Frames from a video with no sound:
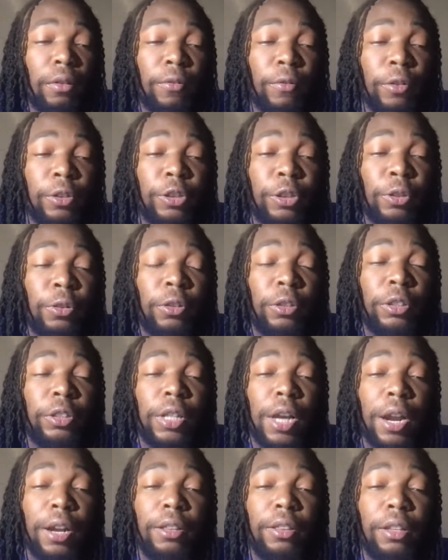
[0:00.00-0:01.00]
For shooting,
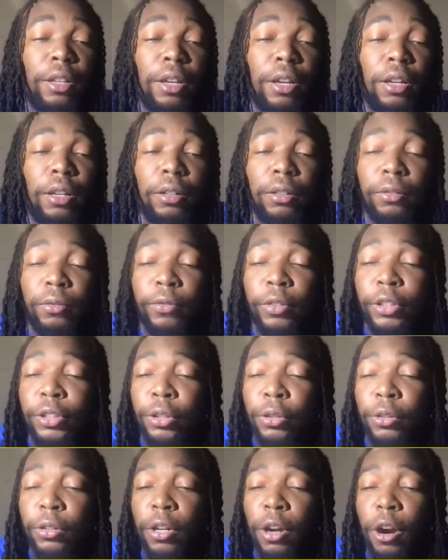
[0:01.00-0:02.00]
Jonathan, for
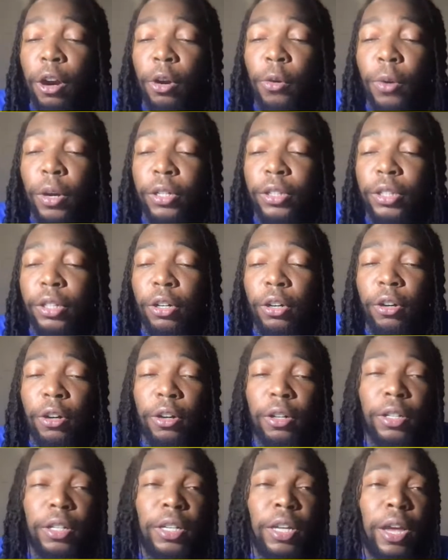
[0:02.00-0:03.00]
shooting guard question
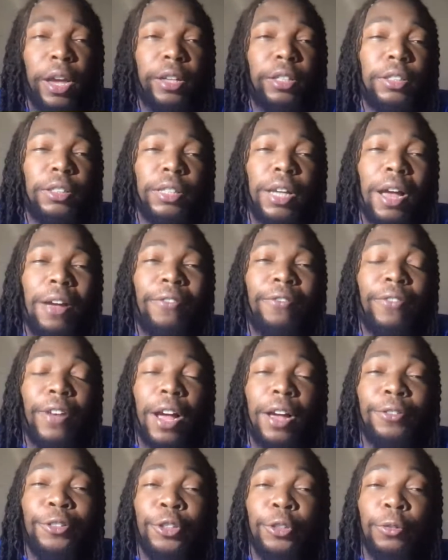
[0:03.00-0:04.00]
early, yes, top
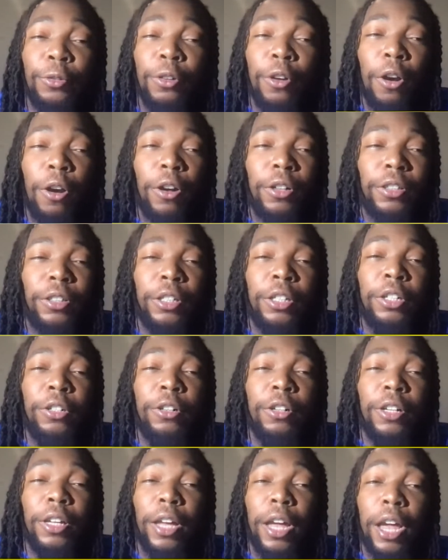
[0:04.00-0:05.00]
5 shooting guards in
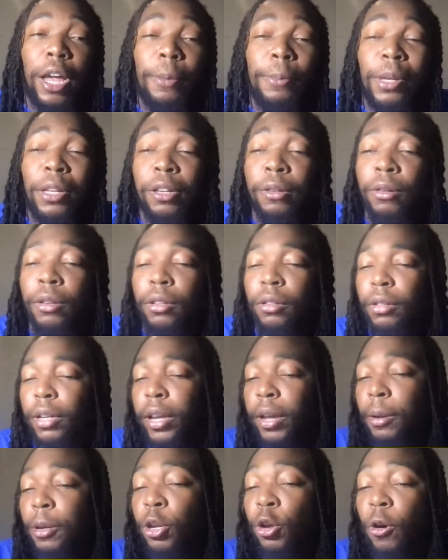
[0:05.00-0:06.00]
your game,
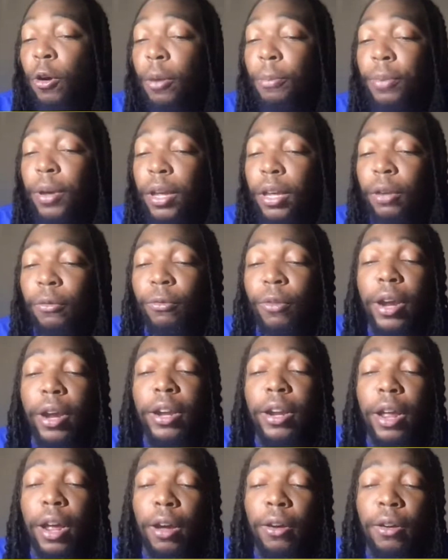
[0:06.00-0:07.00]
in your opinion
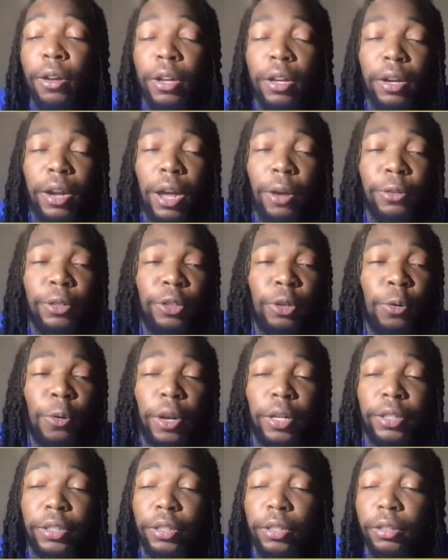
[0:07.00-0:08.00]
right now. That was the
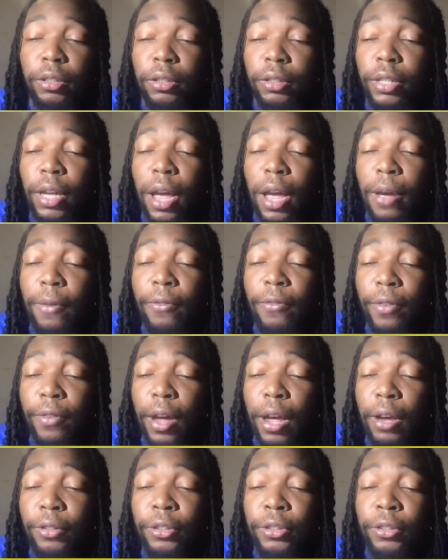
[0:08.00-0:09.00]
question. Top
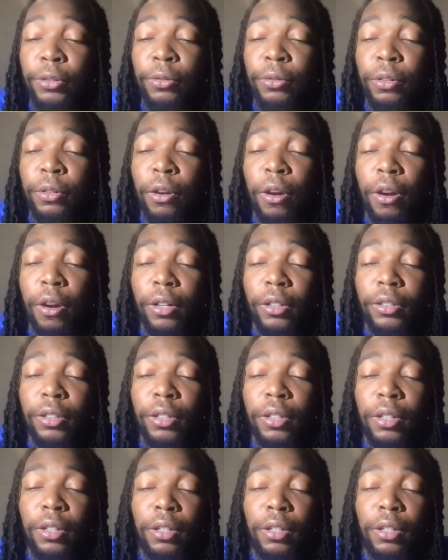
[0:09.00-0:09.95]
5 shooting guards.